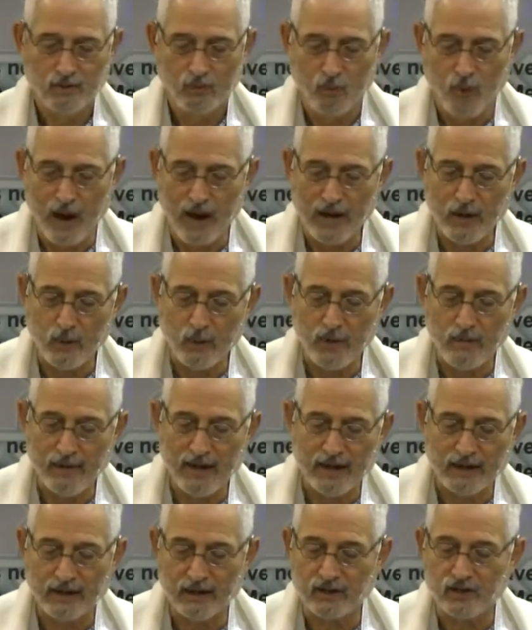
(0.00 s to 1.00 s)
Why do we
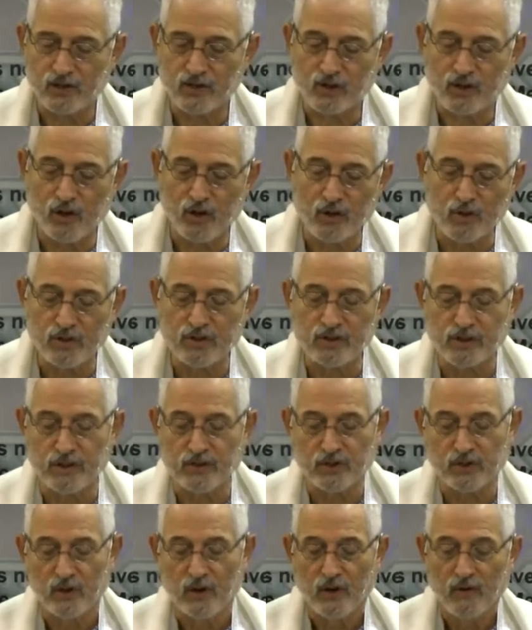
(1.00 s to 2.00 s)
make
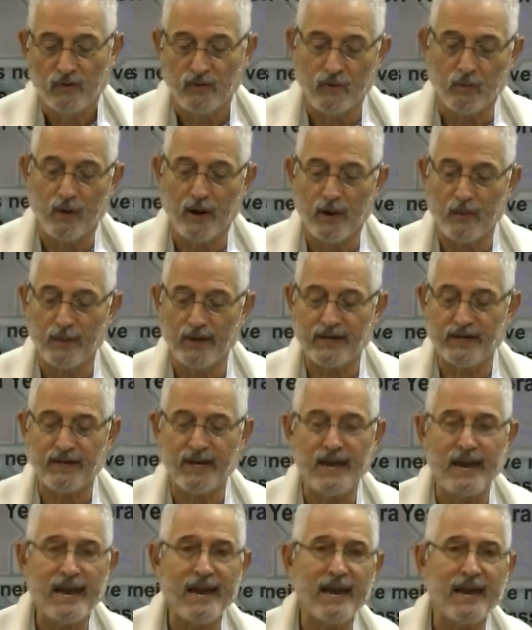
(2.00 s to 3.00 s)
excuses for why we
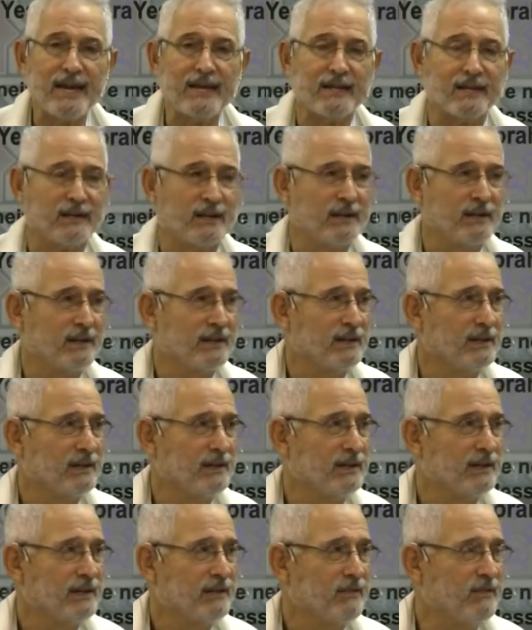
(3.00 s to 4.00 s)
can't
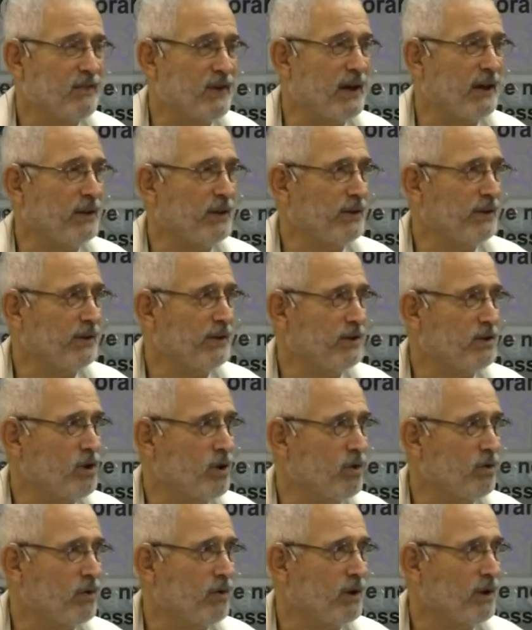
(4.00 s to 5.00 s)
follow the
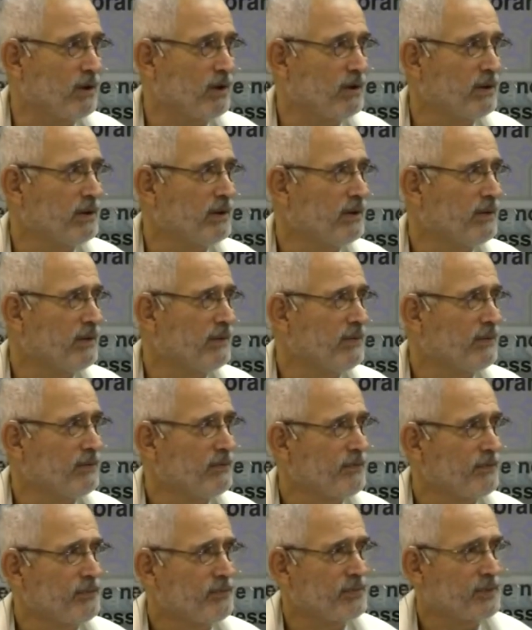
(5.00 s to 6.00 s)
Torah?
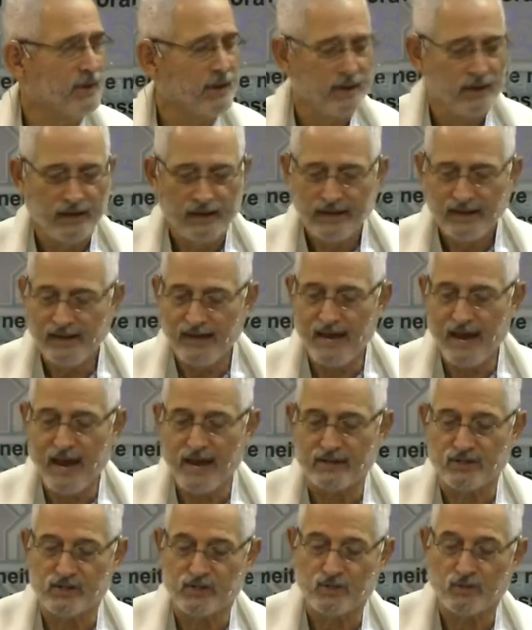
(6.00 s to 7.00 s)

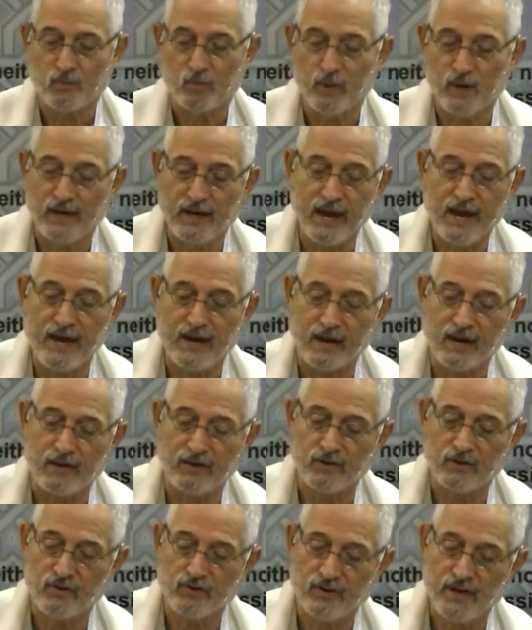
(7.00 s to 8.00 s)
Yes, we can't
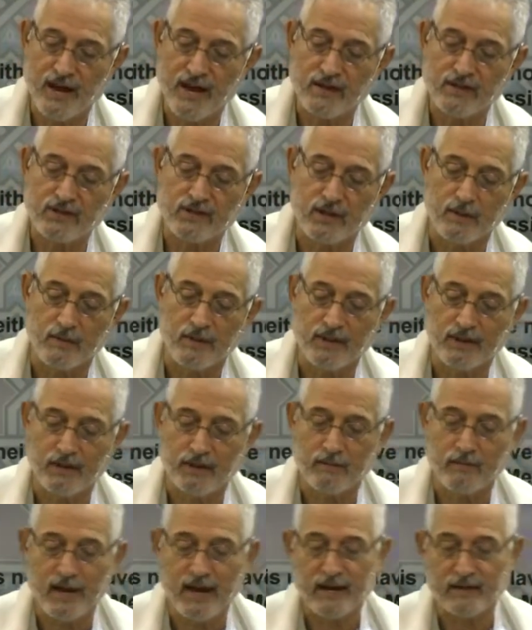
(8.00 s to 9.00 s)
understand some of the
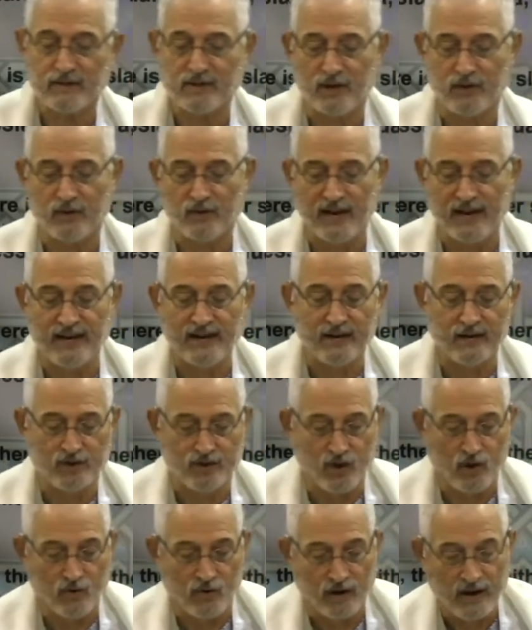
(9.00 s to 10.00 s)
commands that are in the
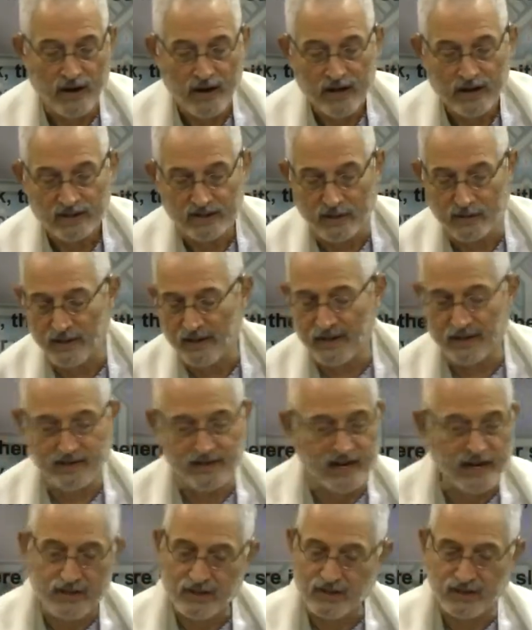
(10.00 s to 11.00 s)
Torah, some of the
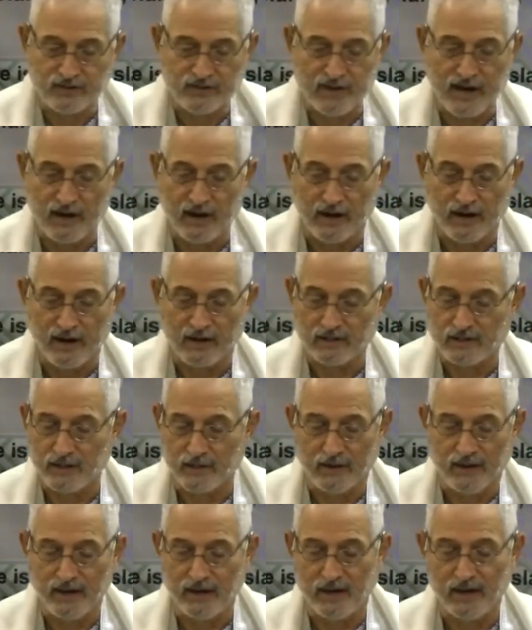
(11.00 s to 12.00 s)
teachings that are there,
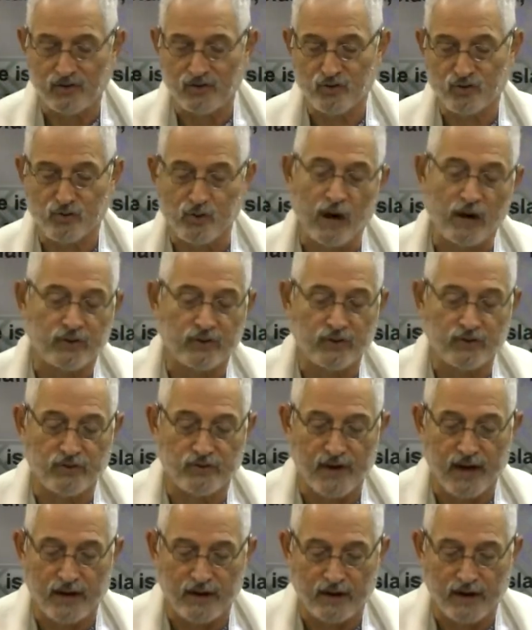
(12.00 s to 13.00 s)
some of the
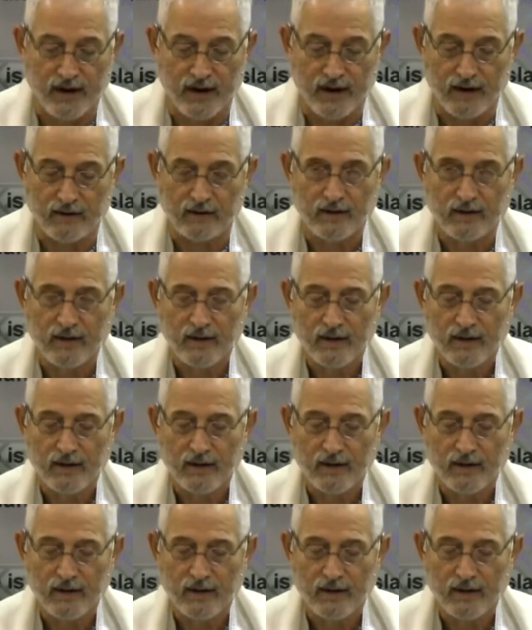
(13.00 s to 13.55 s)
instructions that are there.